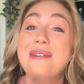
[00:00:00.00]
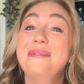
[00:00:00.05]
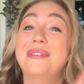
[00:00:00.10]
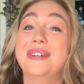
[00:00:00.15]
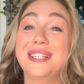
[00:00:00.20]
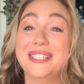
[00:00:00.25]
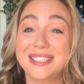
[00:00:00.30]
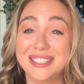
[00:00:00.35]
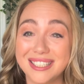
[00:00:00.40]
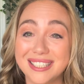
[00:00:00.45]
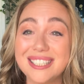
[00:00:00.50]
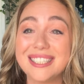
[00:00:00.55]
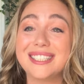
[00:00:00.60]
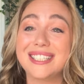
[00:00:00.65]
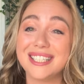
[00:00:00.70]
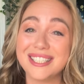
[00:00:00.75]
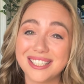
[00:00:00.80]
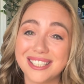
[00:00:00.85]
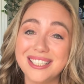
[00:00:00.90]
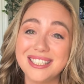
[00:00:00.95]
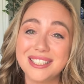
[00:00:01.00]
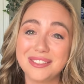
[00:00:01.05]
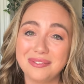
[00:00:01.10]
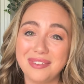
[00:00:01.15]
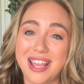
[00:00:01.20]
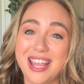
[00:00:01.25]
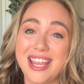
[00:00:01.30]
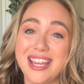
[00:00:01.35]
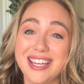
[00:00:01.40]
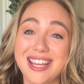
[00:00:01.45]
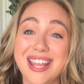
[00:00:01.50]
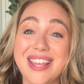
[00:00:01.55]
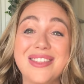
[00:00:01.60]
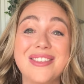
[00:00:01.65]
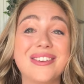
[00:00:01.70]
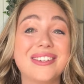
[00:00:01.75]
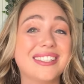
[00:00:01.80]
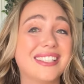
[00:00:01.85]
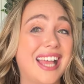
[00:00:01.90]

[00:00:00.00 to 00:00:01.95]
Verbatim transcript: because the decisions made in those